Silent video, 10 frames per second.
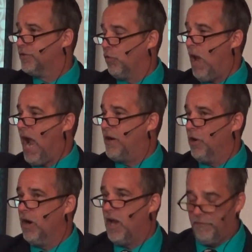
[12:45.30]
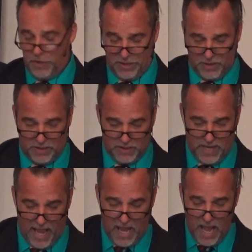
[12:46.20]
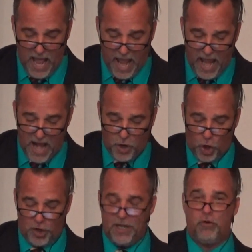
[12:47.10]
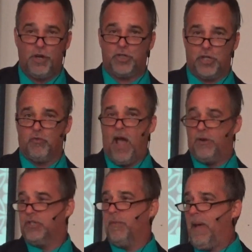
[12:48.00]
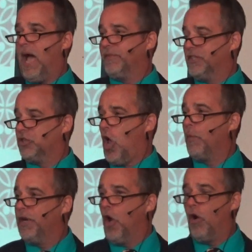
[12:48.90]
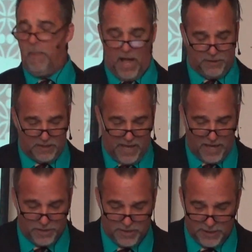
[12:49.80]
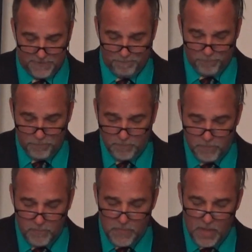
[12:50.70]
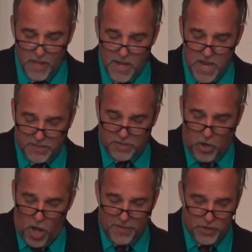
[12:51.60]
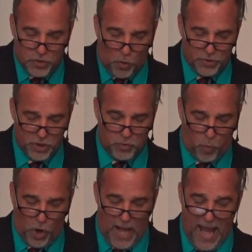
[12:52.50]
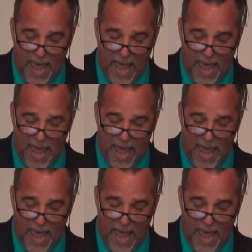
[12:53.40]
the writer of Jesus' day, and early Christian writers about, this is all we know about the Sadducees. Since all these sources were